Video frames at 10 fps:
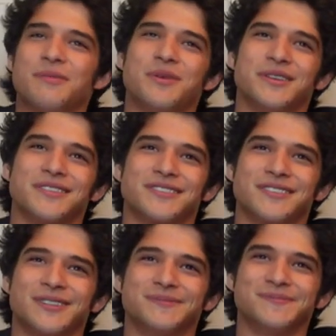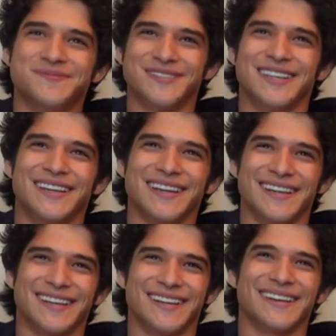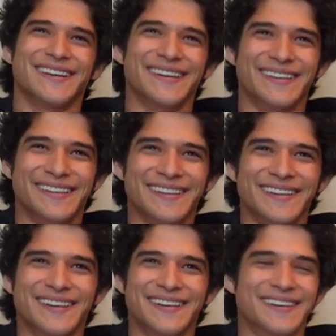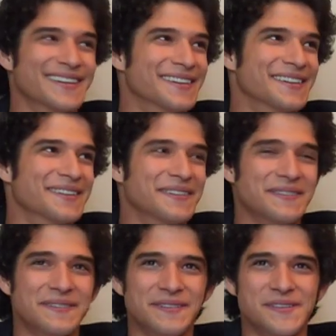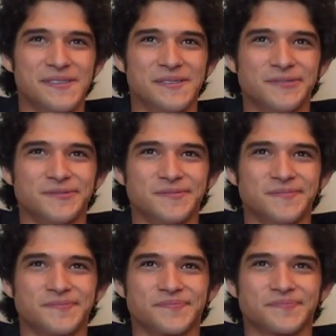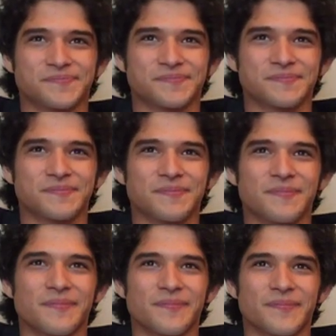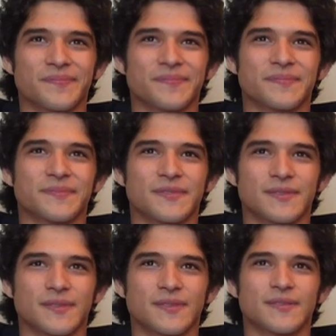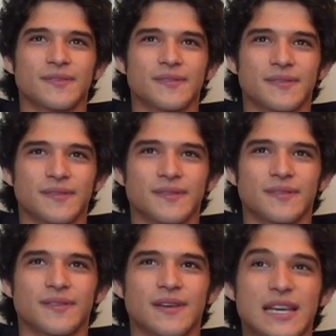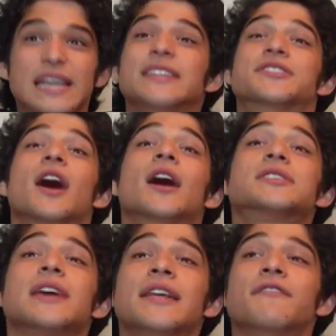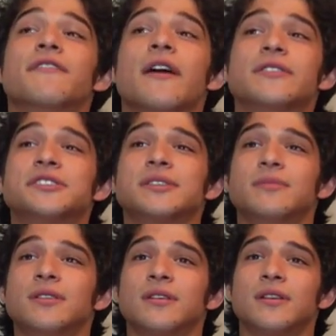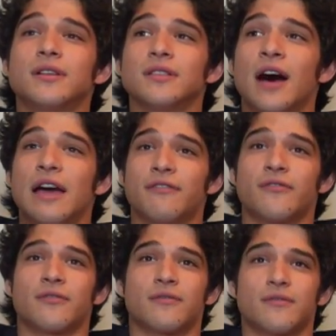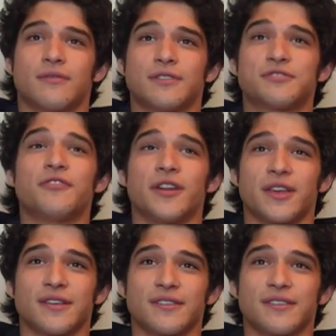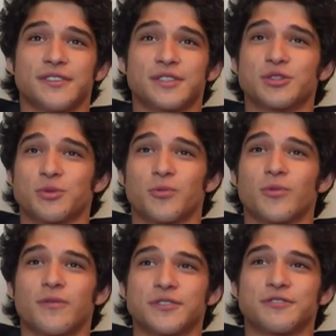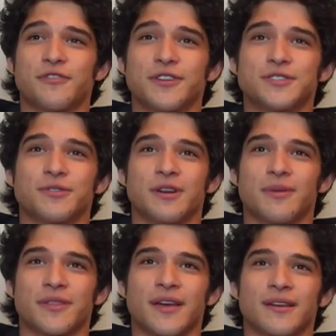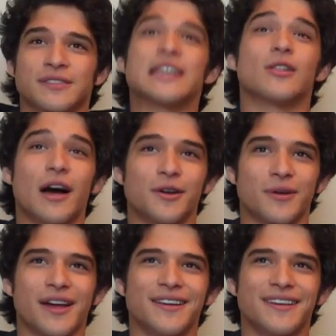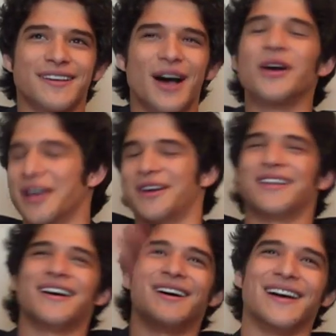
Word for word: opinion. So. And so the other famous vampire, famous werewolf, has a very similar name to you. He does, and a very similar life. It's funny. There's a funny story about that. Taylor Lautner, right? Yeah. Okay, yeah. Good.